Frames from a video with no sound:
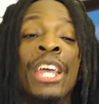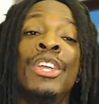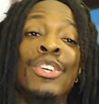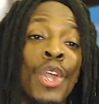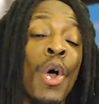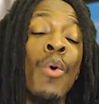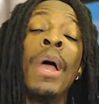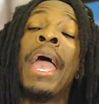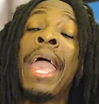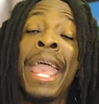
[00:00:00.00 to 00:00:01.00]
you know,
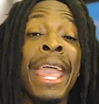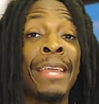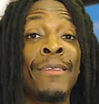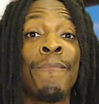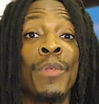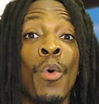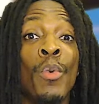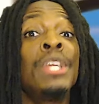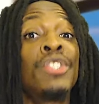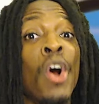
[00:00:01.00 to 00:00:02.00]
and
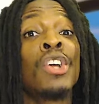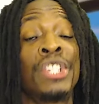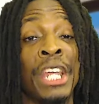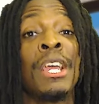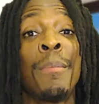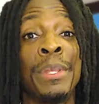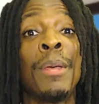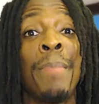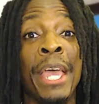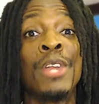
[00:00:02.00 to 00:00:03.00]
we saw a shakeup in the
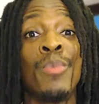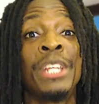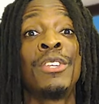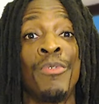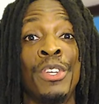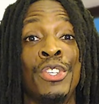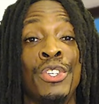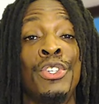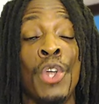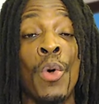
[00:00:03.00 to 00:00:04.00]
bantamweight division,
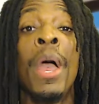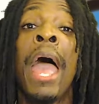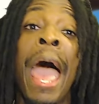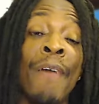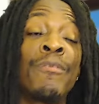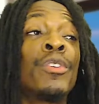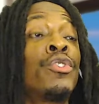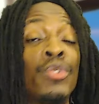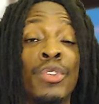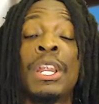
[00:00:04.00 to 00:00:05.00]
you know, after
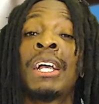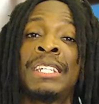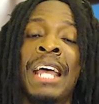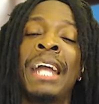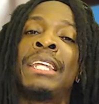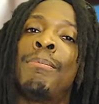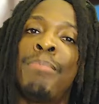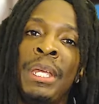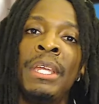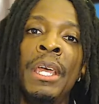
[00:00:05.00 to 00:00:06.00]
Junto Nakatani
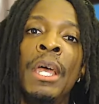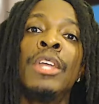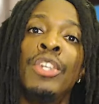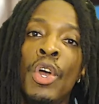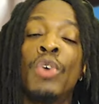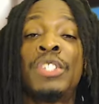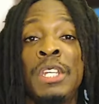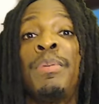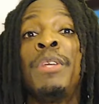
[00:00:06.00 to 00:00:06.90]
beat, you know, CP